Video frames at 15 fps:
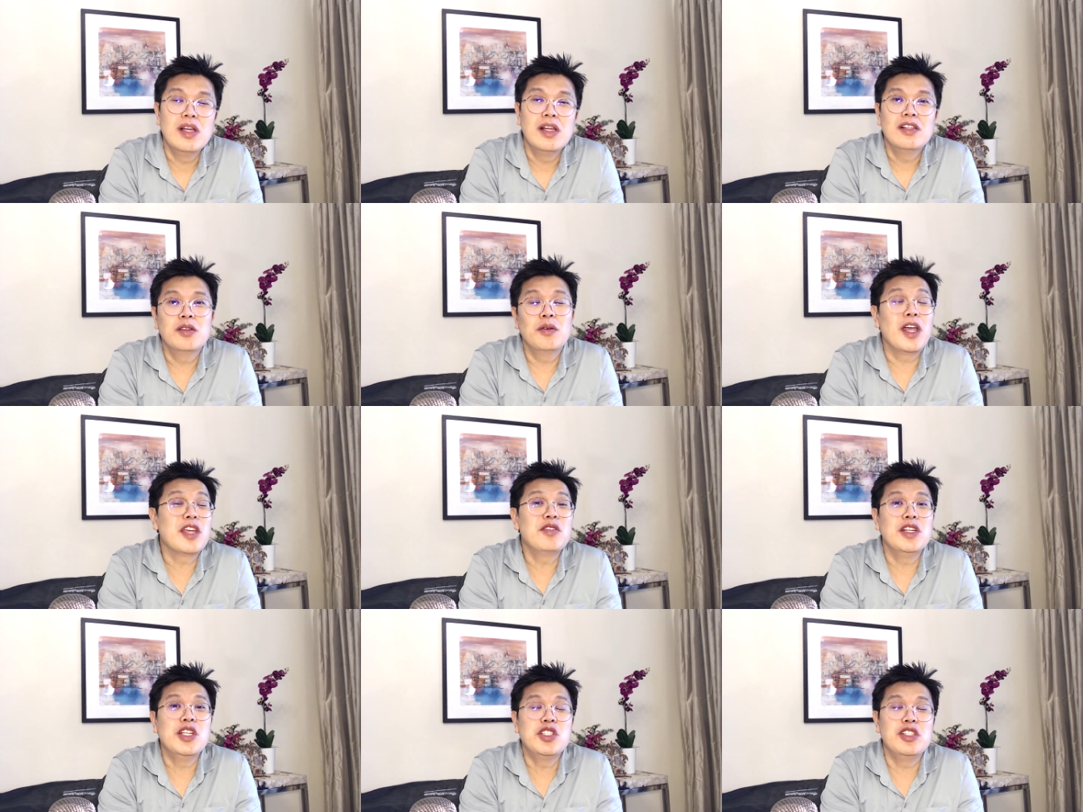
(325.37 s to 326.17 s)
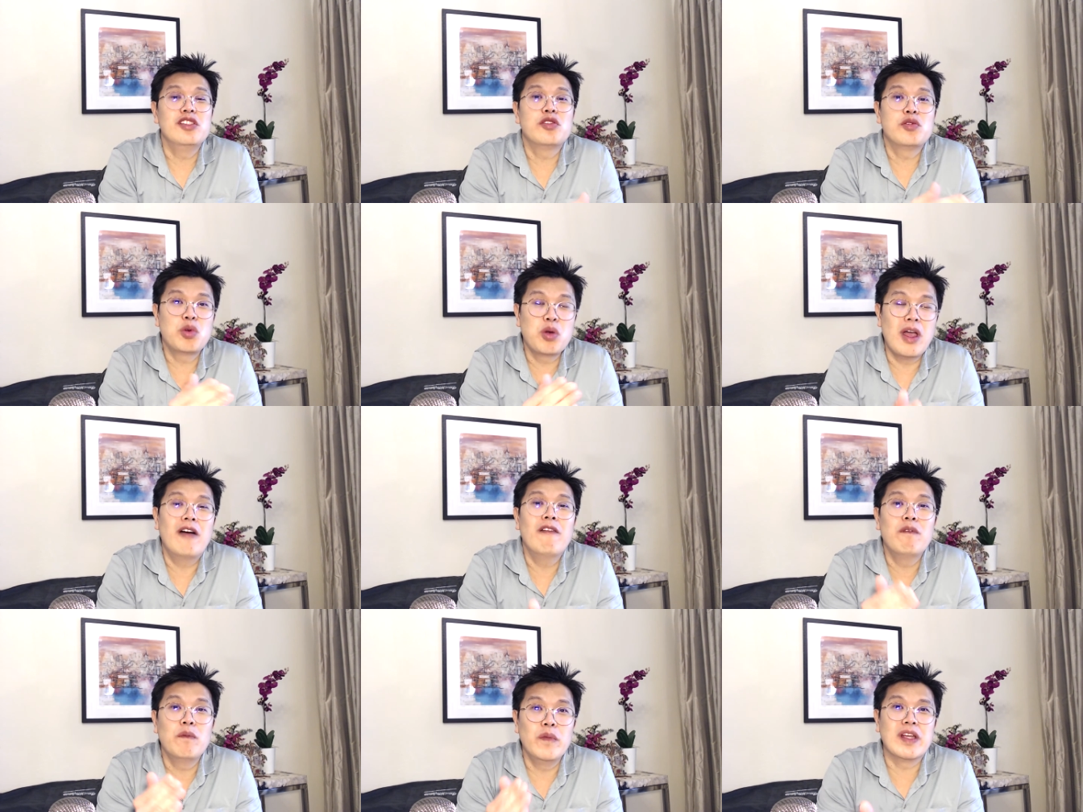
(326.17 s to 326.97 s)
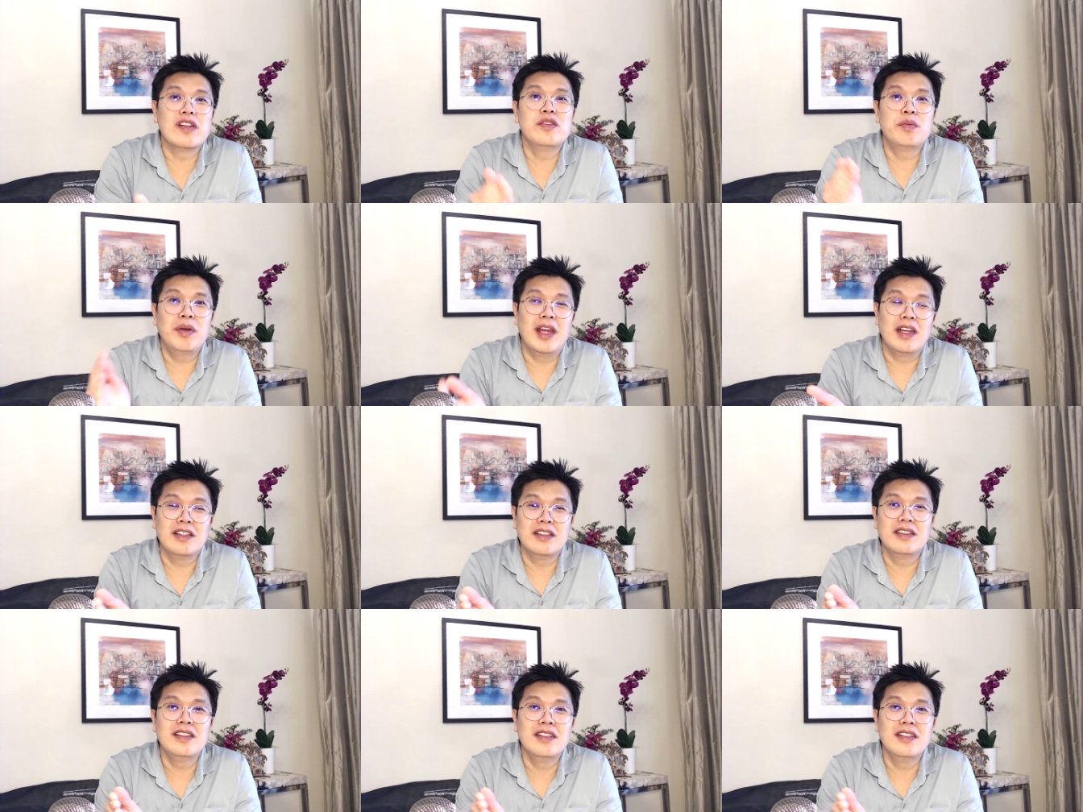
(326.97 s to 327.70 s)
So actually she's 12 weeks pregnant.